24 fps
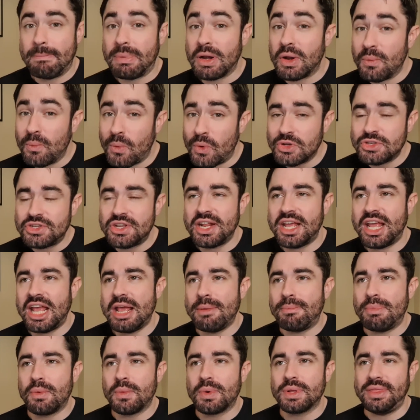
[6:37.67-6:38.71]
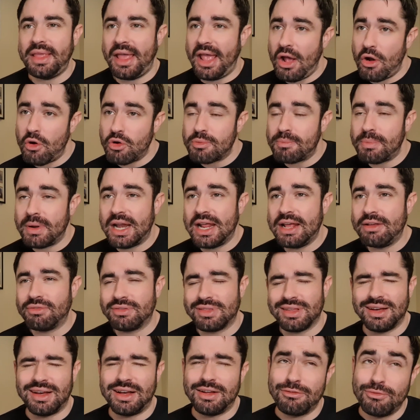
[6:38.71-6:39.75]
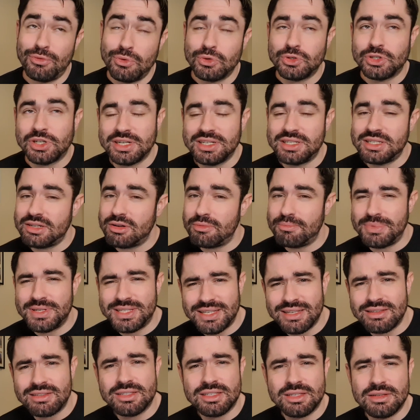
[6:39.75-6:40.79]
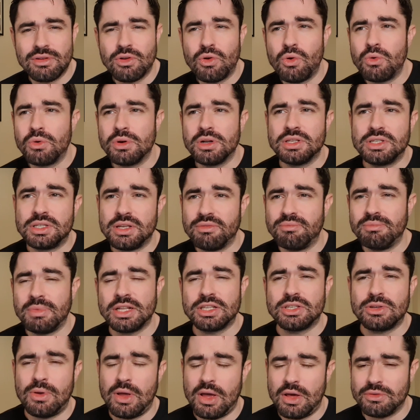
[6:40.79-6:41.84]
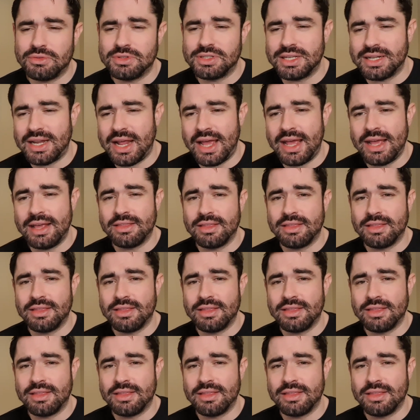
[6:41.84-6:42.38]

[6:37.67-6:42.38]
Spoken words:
But it was in keeping with the held belief that unfortunately still persists in corners of mental health today,